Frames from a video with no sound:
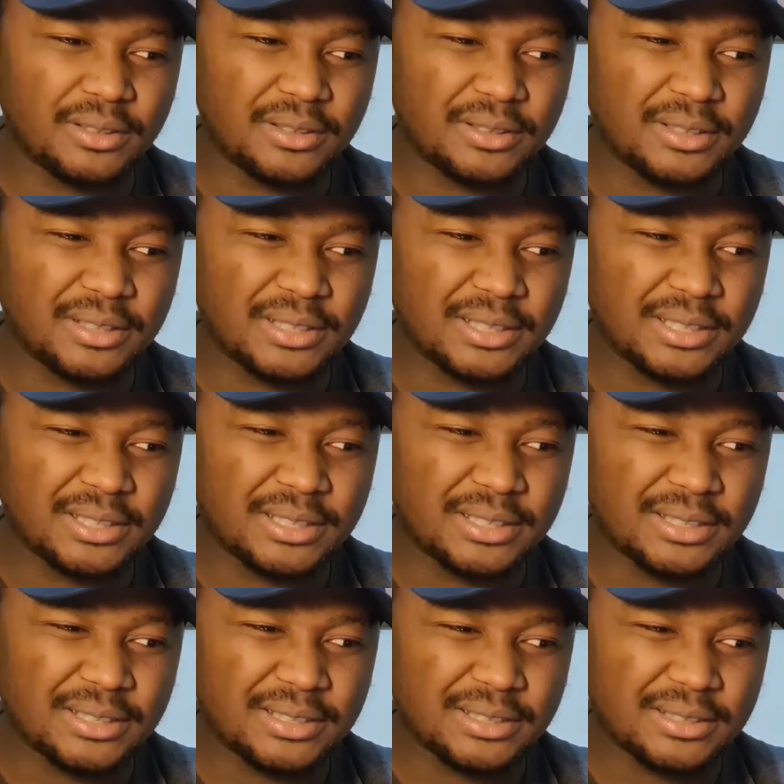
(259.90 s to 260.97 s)

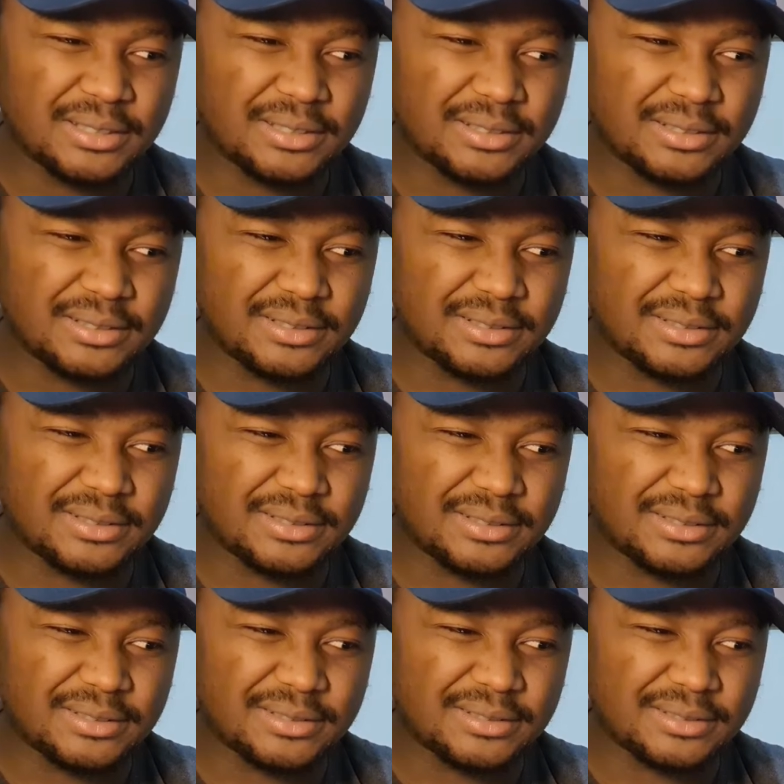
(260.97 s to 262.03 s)

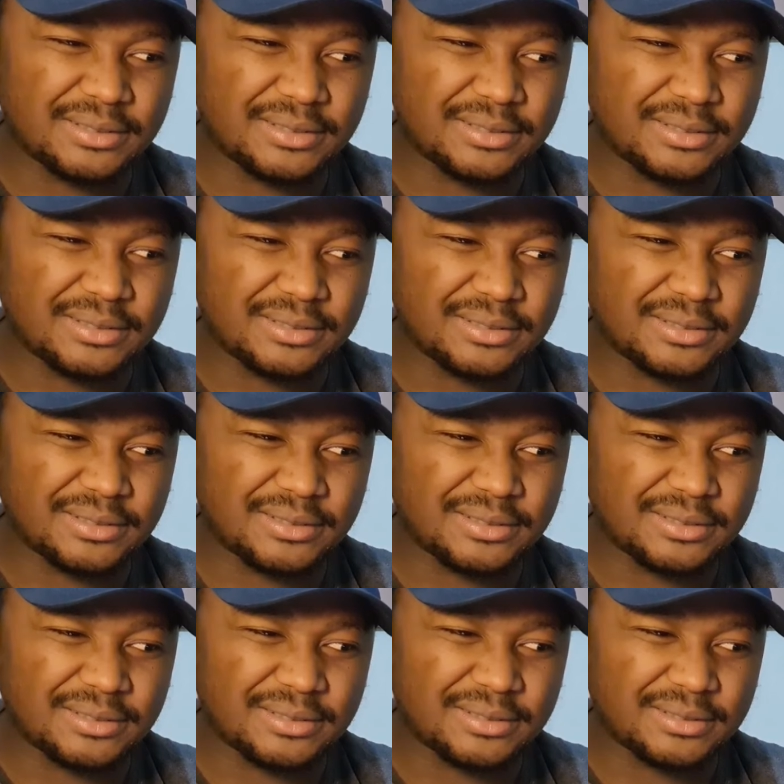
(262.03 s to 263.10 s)

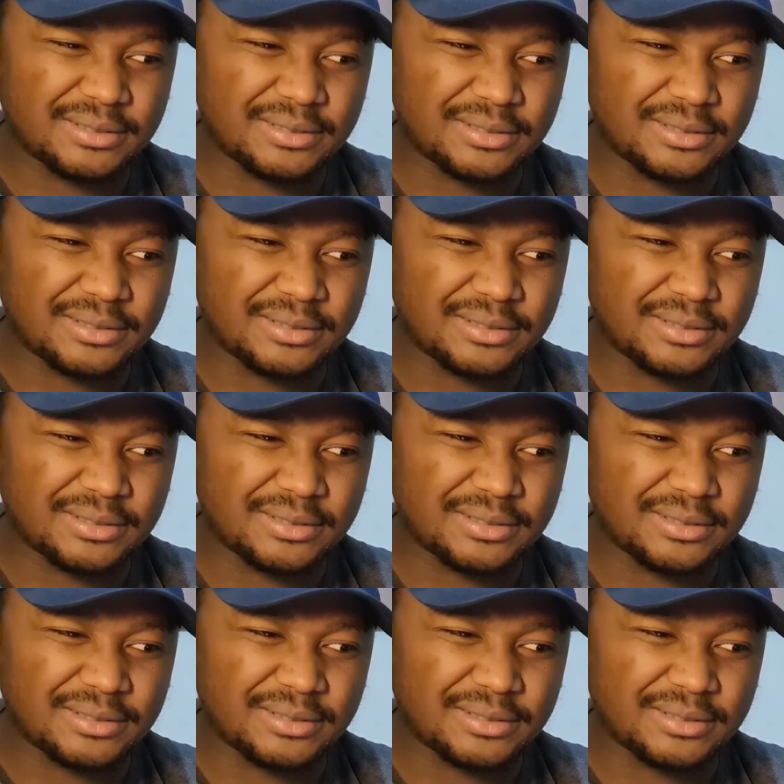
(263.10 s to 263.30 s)
(no one is talking)